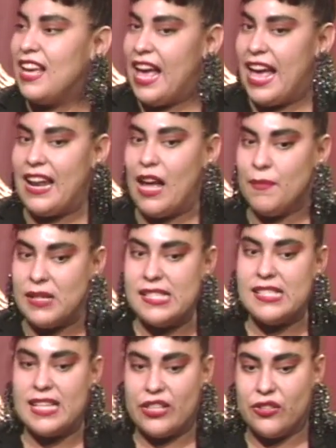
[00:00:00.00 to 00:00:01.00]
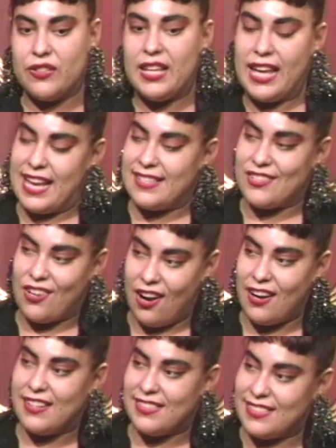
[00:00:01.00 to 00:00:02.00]
And I'm considered the guest
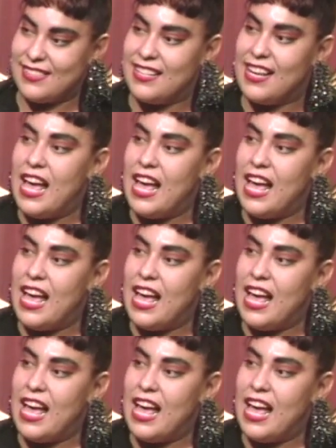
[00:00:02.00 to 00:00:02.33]
artist.